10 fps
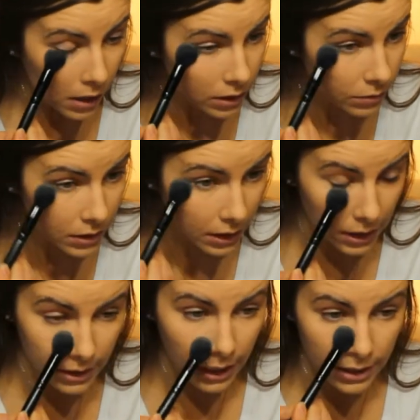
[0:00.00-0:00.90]
So I'm just
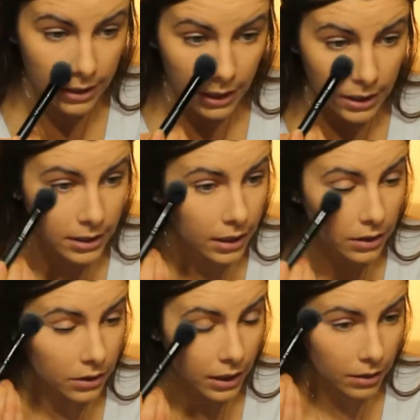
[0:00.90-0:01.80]
gonna dust this
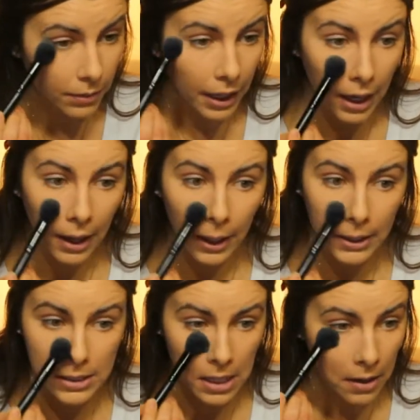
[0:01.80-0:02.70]
underneath my
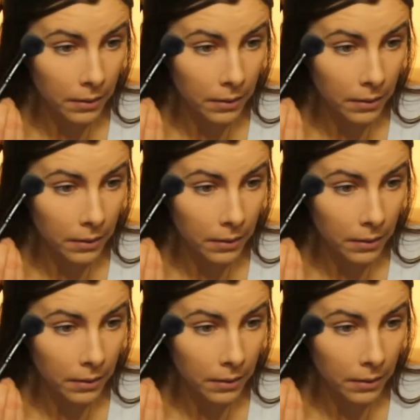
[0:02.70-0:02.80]
eyes.